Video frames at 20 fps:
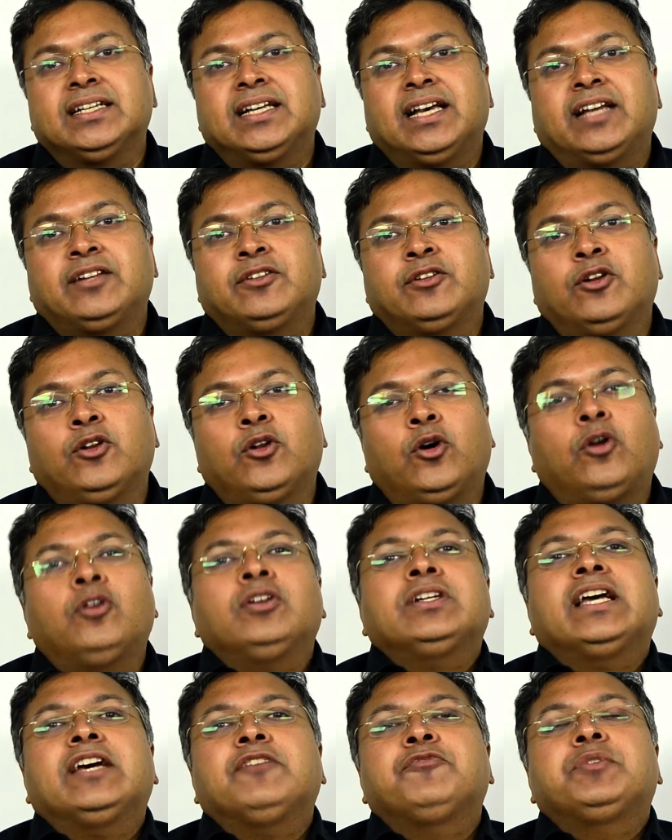And
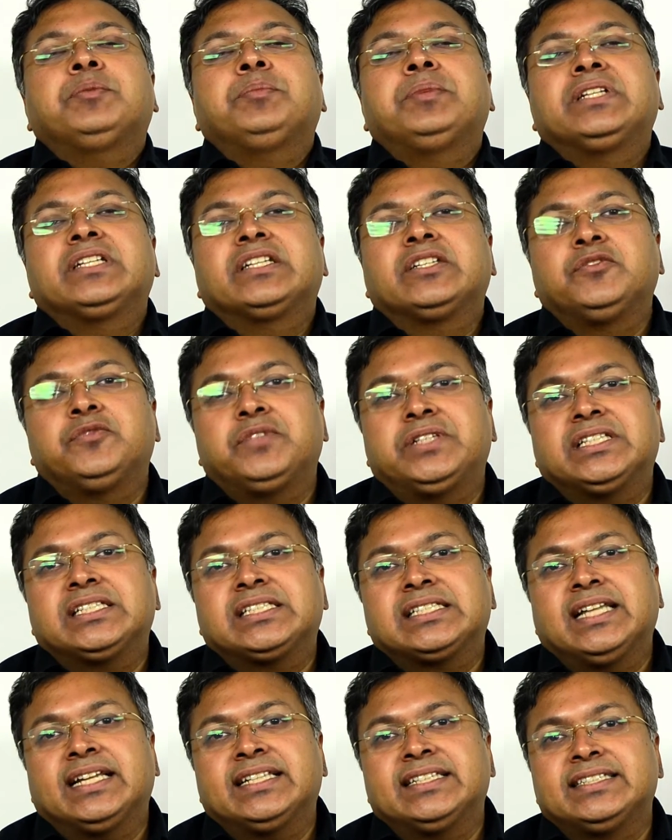long have we been
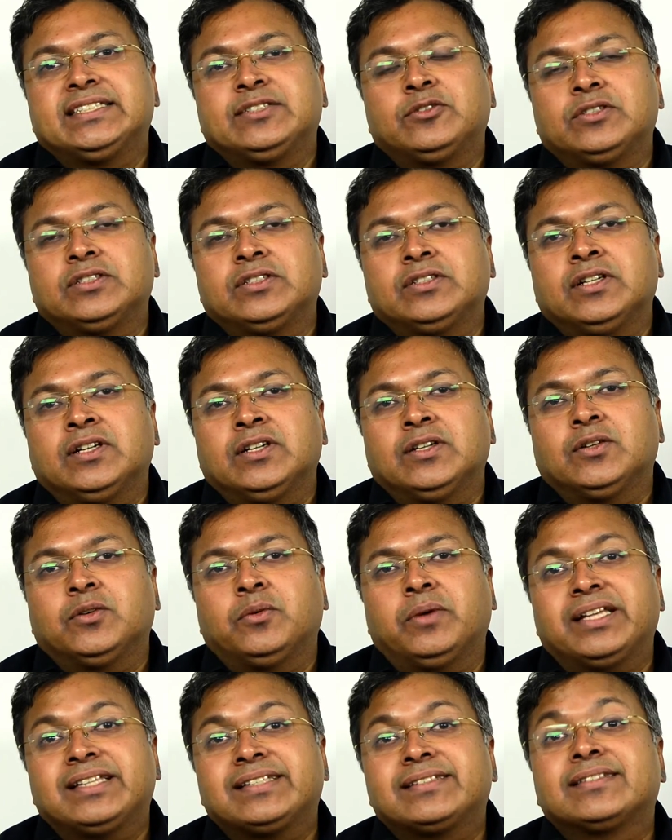convinced that the
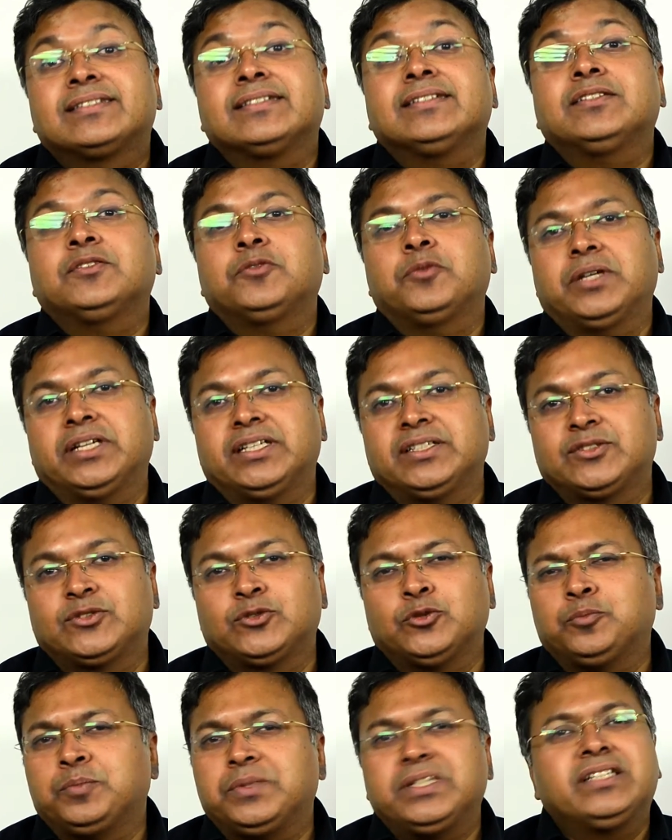Western way is
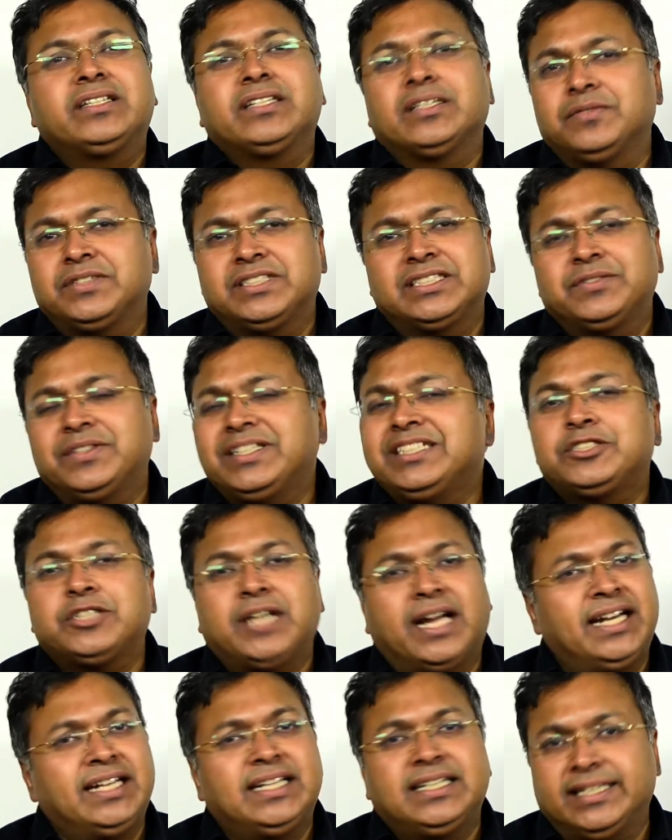superior, which is very
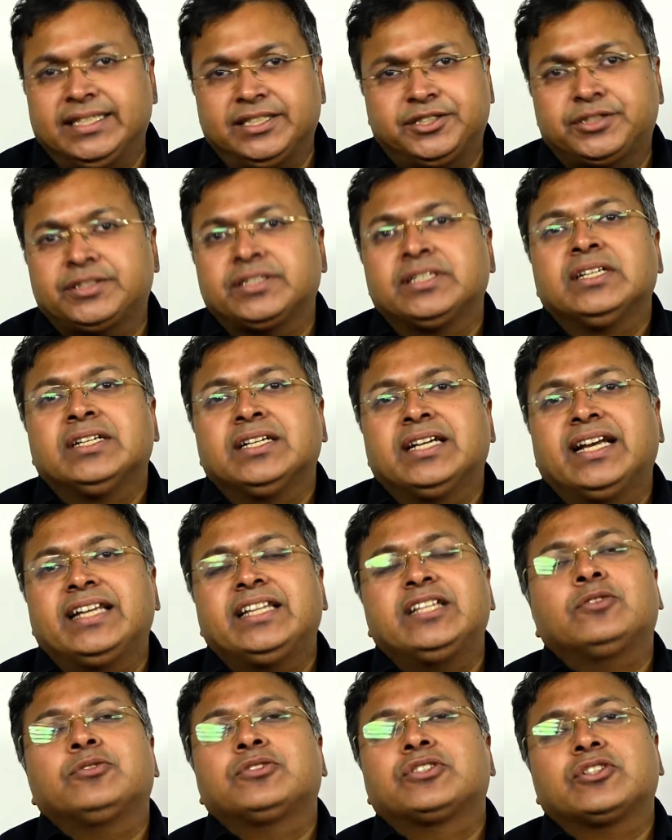childish.
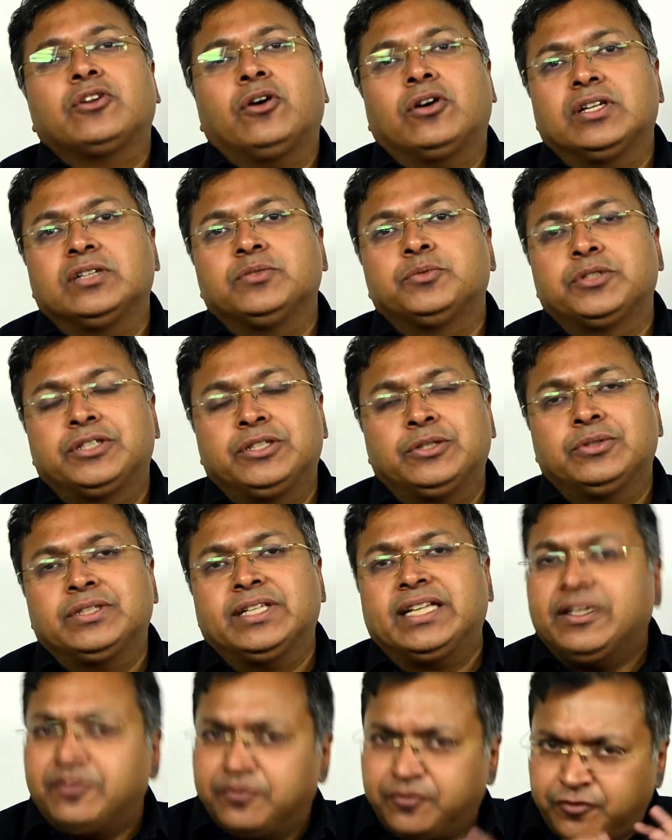Any good scholar would know
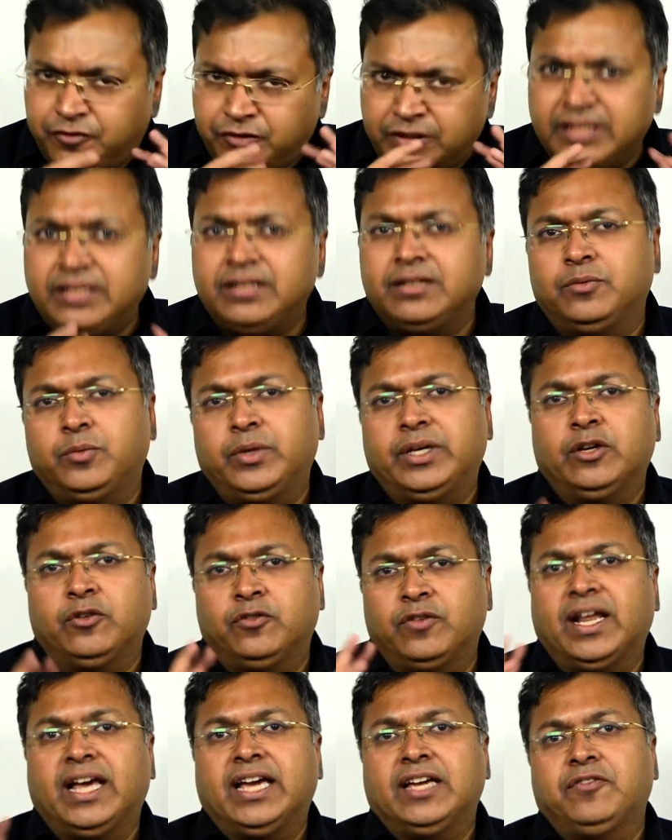that every way
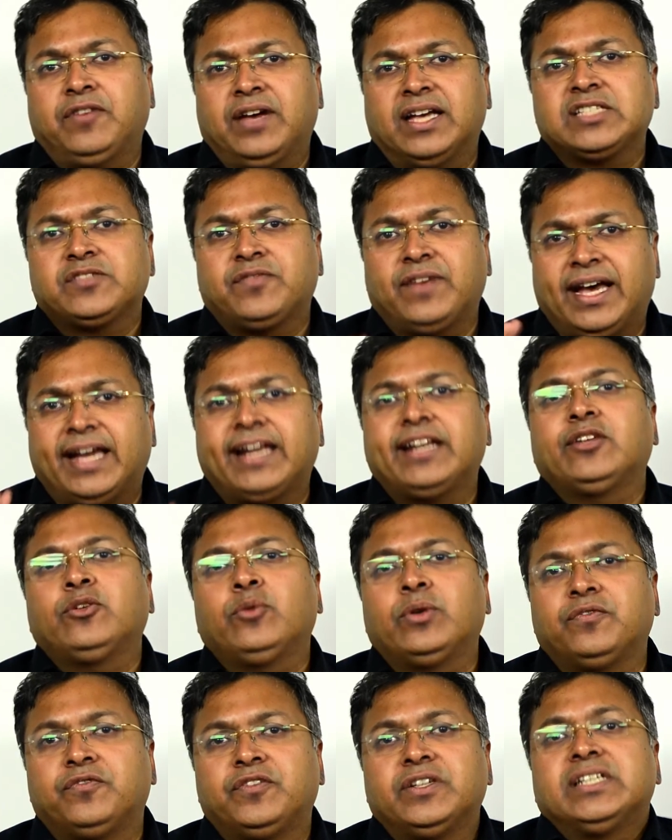of life has
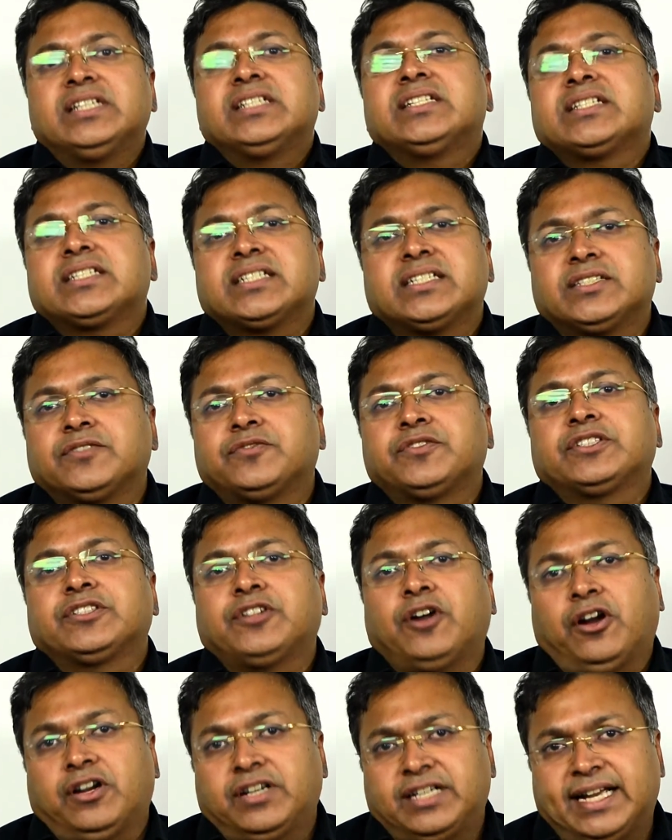value and validity in different
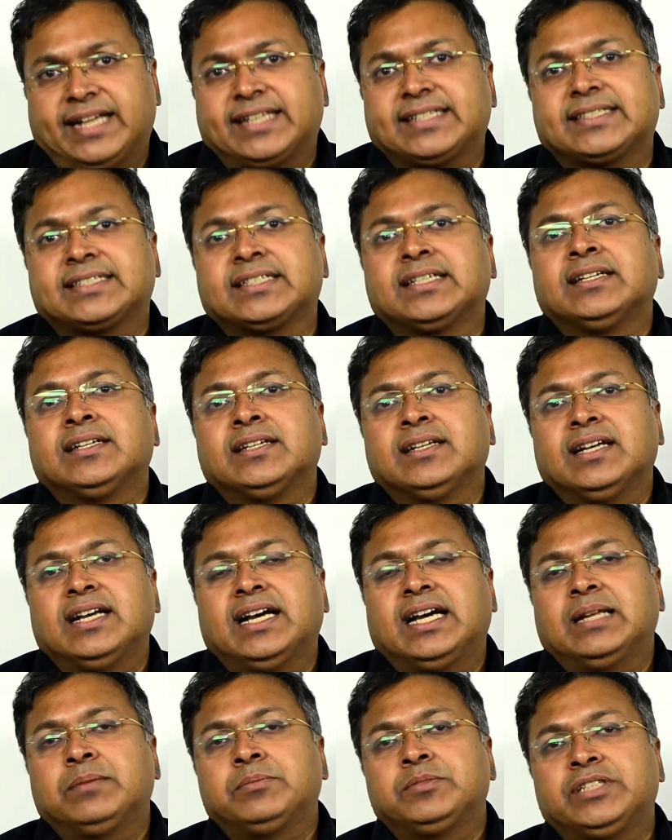contexts.
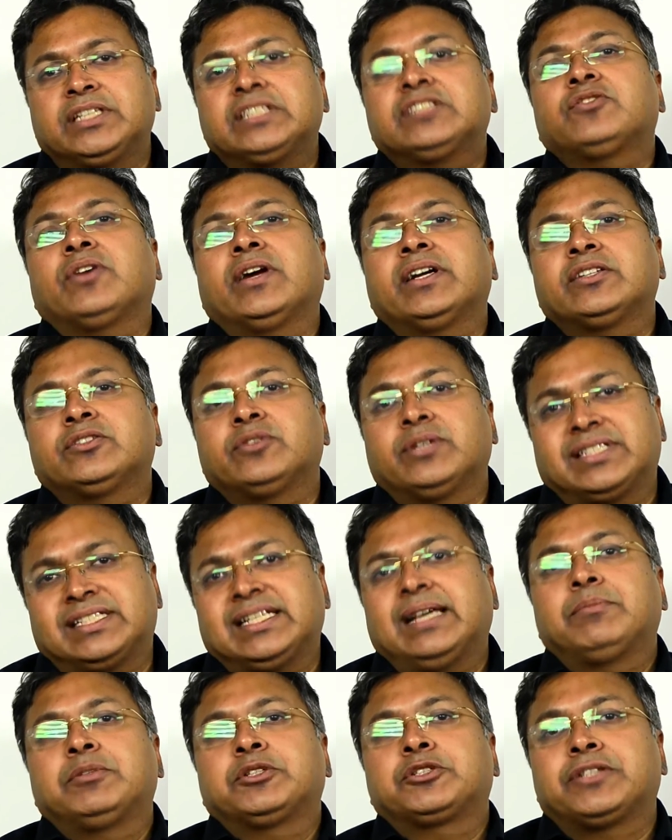And I'm just trying to
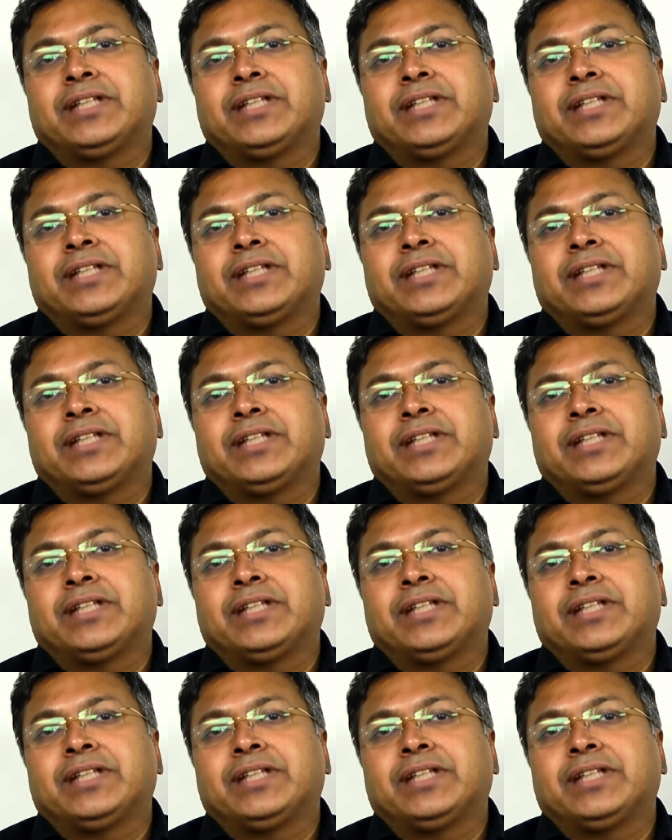establish